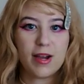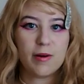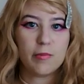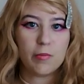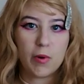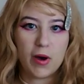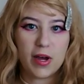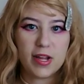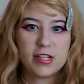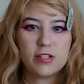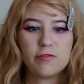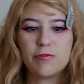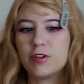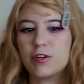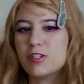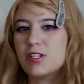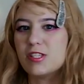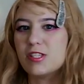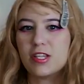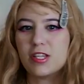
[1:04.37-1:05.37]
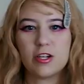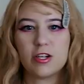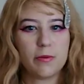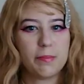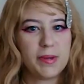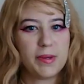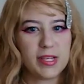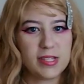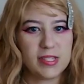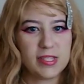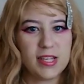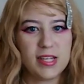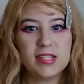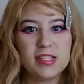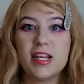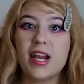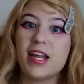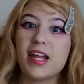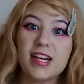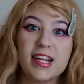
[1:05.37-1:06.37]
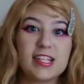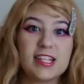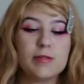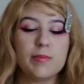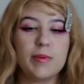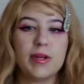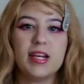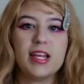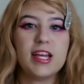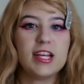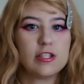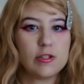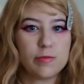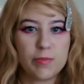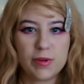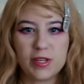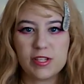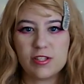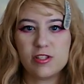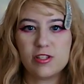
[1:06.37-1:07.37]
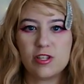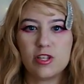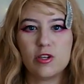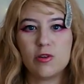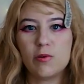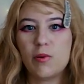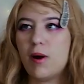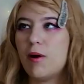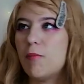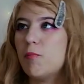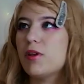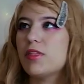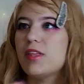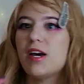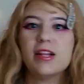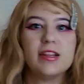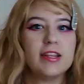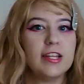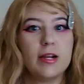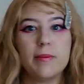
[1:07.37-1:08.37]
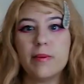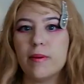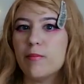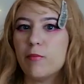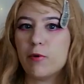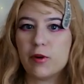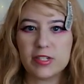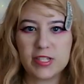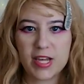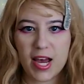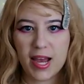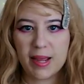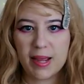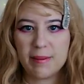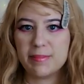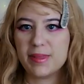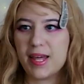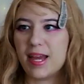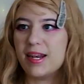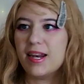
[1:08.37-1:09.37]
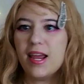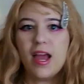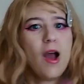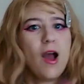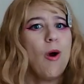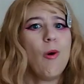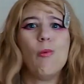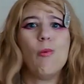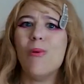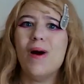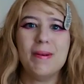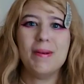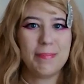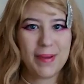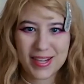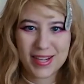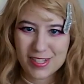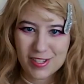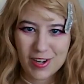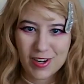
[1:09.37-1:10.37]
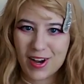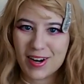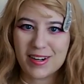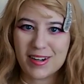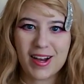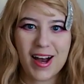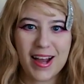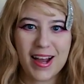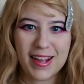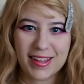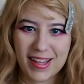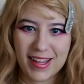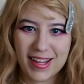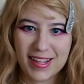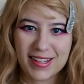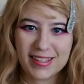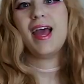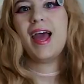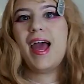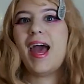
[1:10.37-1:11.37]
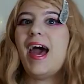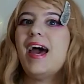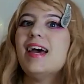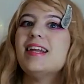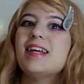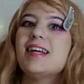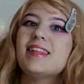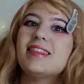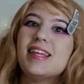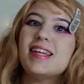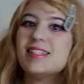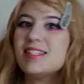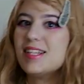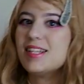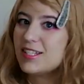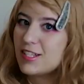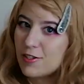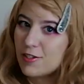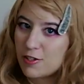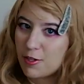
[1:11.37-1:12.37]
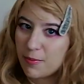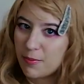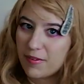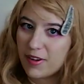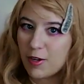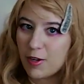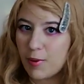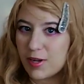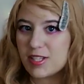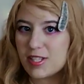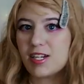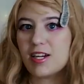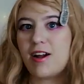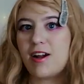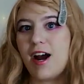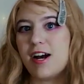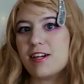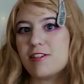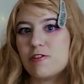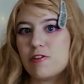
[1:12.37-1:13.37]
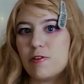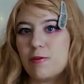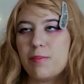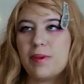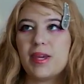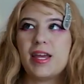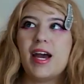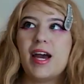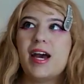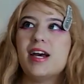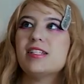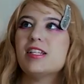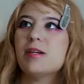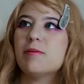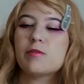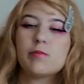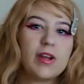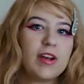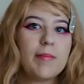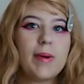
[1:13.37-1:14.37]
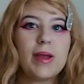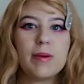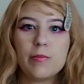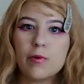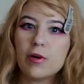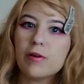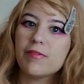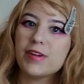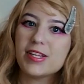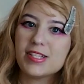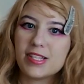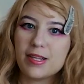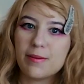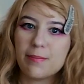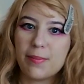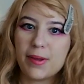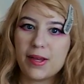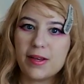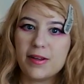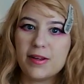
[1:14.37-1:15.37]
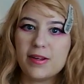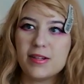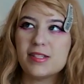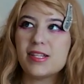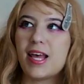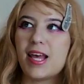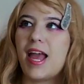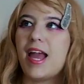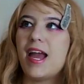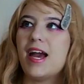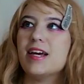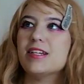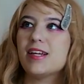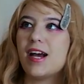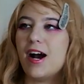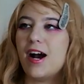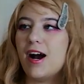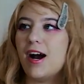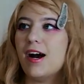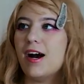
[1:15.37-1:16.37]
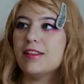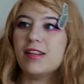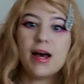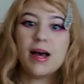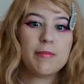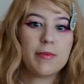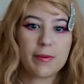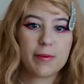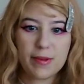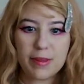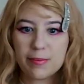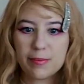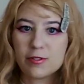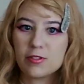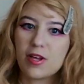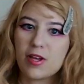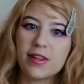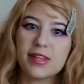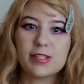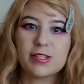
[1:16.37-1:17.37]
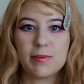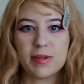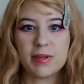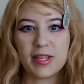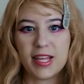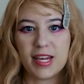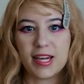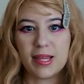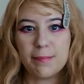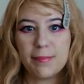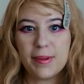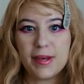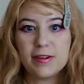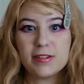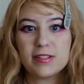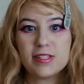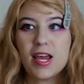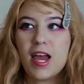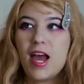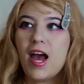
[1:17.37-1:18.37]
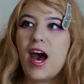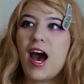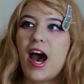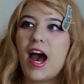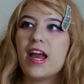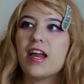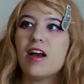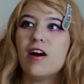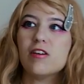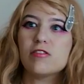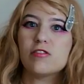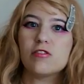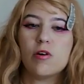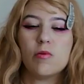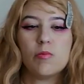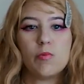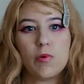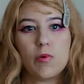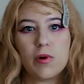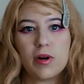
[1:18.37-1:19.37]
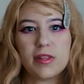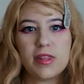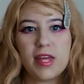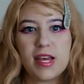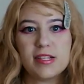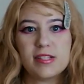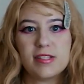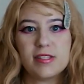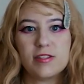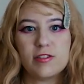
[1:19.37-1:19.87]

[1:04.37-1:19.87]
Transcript: at once versus little pieces, and I can explain each piece to you with a little bit more time than one picture on a highlight. And this is a super requested costume because it was one of my more recent builds, and a lot more people saw this one getting built. I also wore this